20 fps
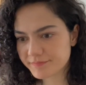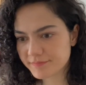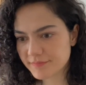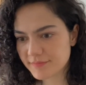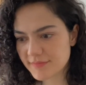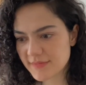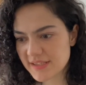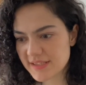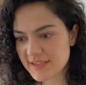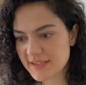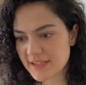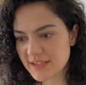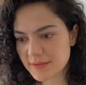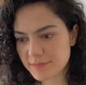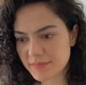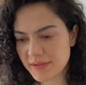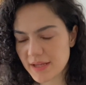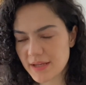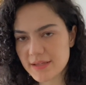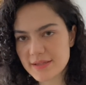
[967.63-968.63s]
see the
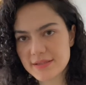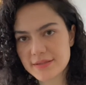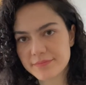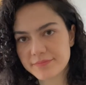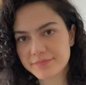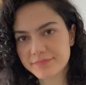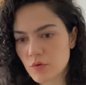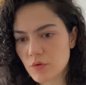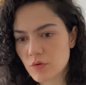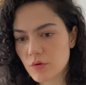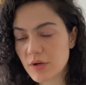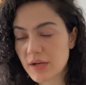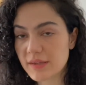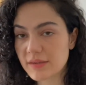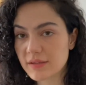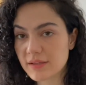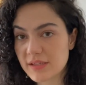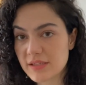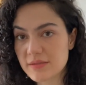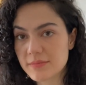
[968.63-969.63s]
place, or
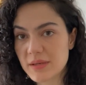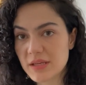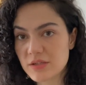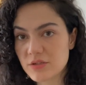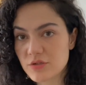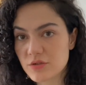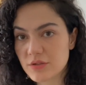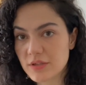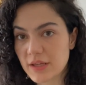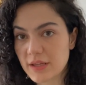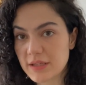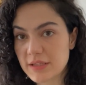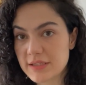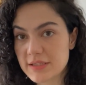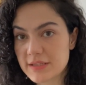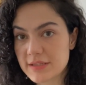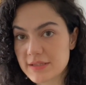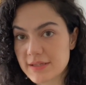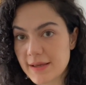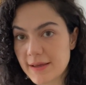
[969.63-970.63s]
at least make sure that it's
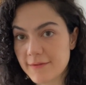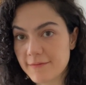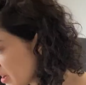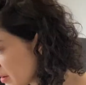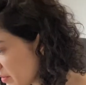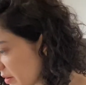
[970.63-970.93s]
safe.